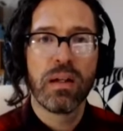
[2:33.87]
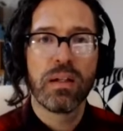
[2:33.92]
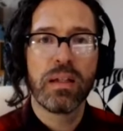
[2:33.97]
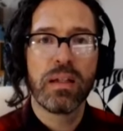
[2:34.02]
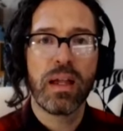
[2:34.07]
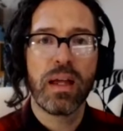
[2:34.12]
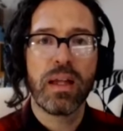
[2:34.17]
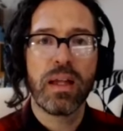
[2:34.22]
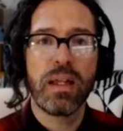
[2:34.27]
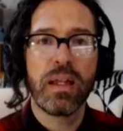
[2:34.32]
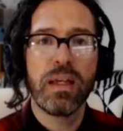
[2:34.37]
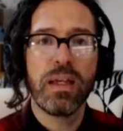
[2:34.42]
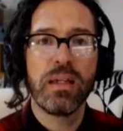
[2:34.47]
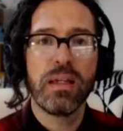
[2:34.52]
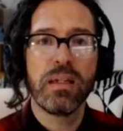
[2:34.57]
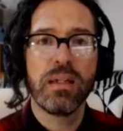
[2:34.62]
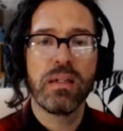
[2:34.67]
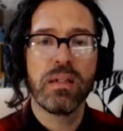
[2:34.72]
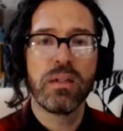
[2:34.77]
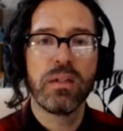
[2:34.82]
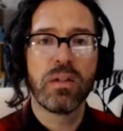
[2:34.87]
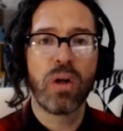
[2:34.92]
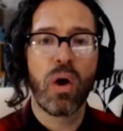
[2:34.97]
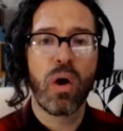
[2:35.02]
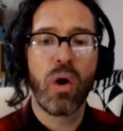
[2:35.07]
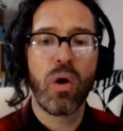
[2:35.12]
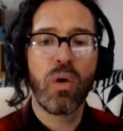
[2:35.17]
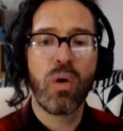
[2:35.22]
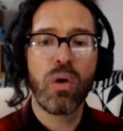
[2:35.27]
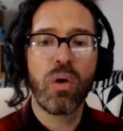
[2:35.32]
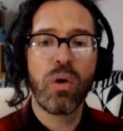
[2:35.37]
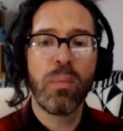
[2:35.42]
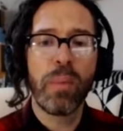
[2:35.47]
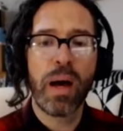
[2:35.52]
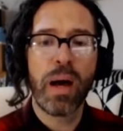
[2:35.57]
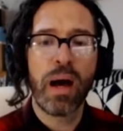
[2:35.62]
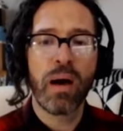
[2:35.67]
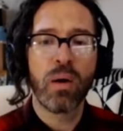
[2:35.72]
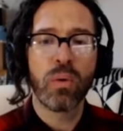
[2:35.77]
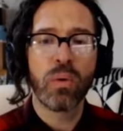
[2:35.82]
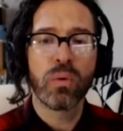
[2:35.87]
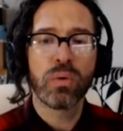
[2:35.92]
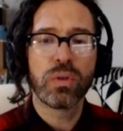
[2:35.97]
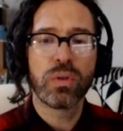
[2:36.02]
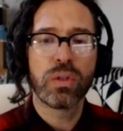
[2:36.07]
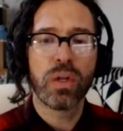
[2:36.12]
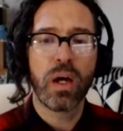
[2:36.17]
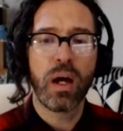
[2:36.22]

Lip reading: that is all about